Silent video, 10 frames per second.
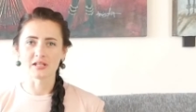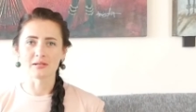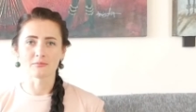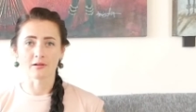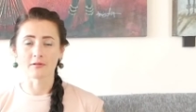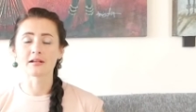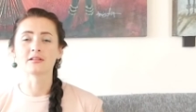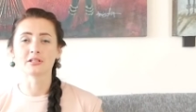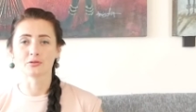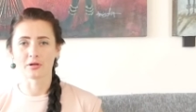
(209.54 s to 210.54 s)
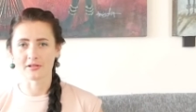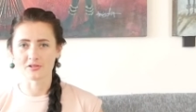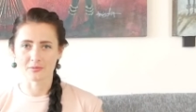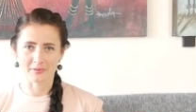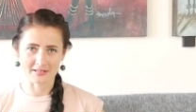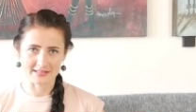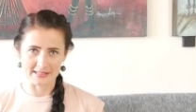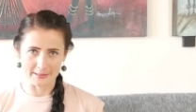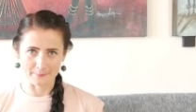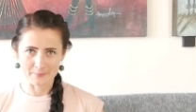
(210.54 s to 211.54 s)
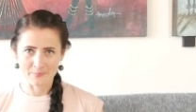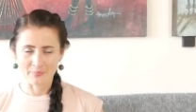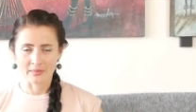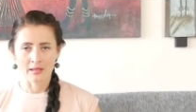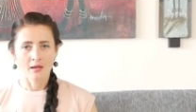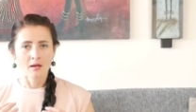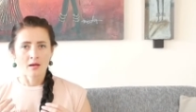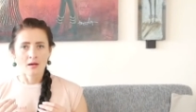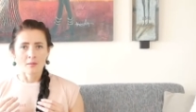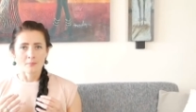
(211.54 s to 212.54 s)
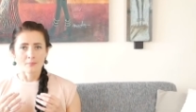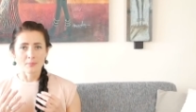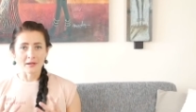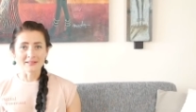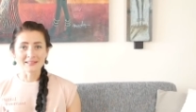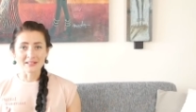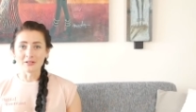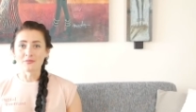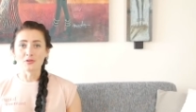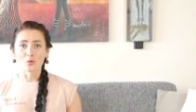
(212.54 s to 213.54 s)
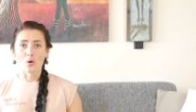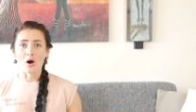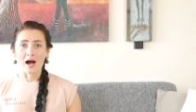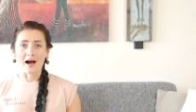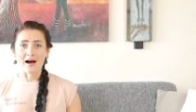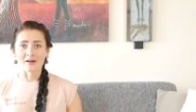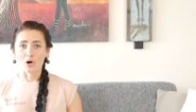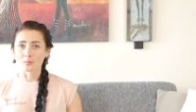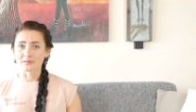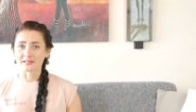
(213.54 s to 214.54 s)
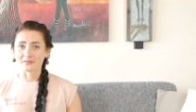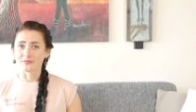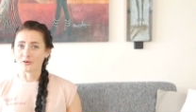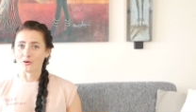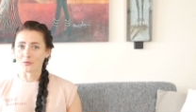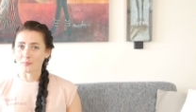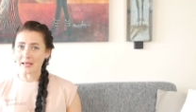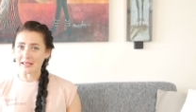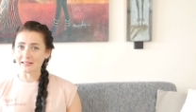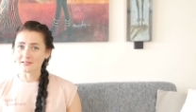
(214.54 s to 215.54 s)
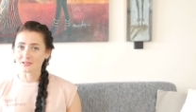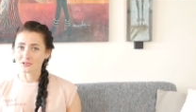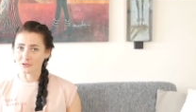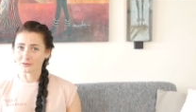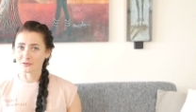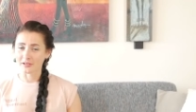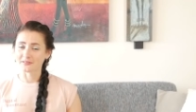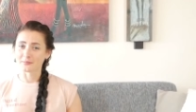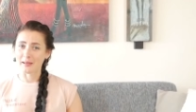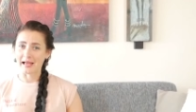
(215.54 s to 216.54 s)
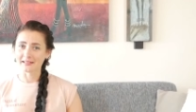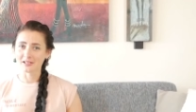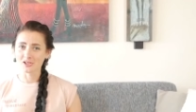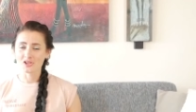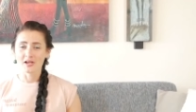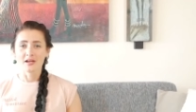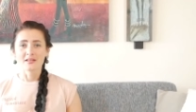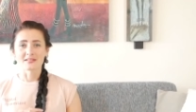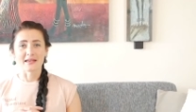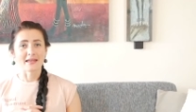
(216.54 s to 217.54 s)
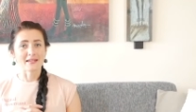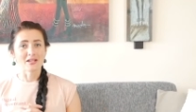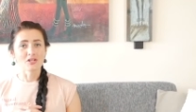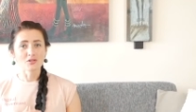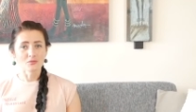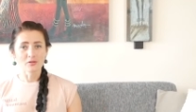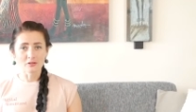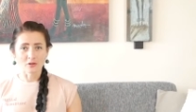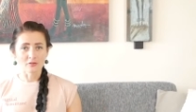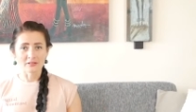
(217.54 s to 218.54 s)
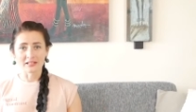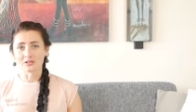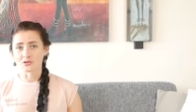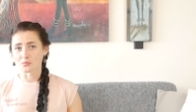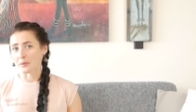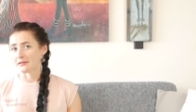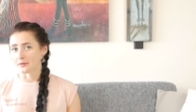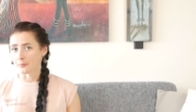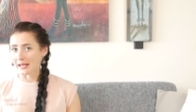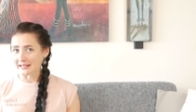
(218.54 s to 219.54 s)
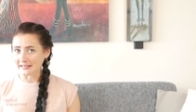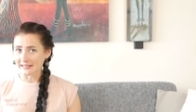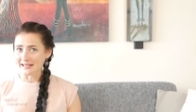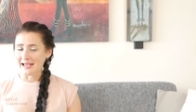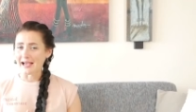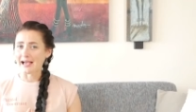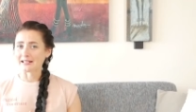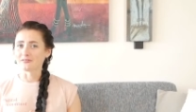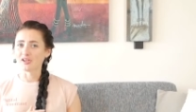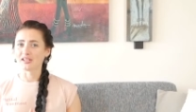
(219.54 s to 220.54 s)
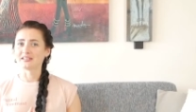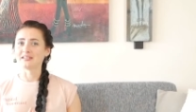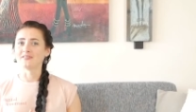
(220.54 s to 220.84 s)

team directly to HMRC. But if you are opted for paid sole trader package, then you will not need to spend a penny, and VAT